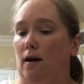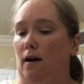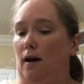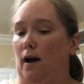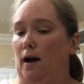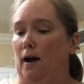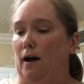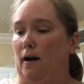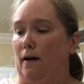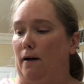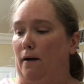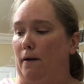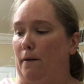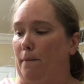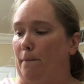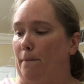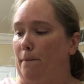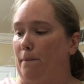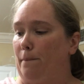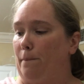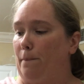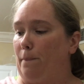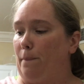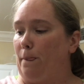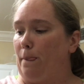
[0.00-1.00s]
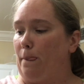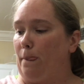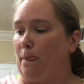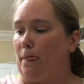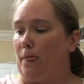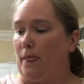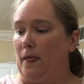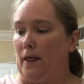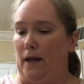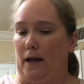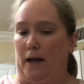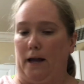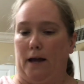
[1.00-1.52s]
and
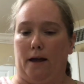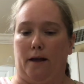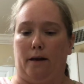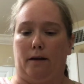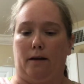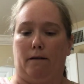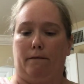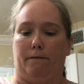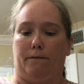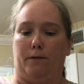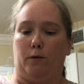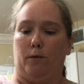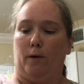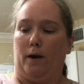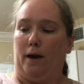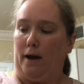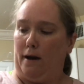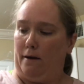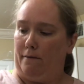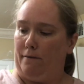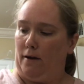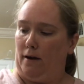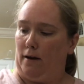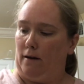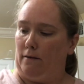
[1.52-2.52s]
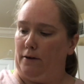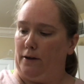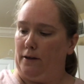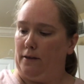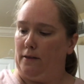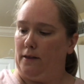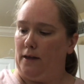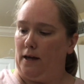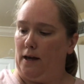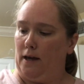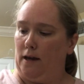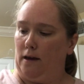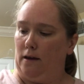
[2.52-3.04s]
if you have
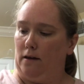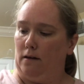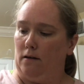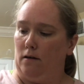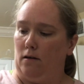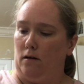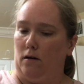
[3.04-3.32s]
everything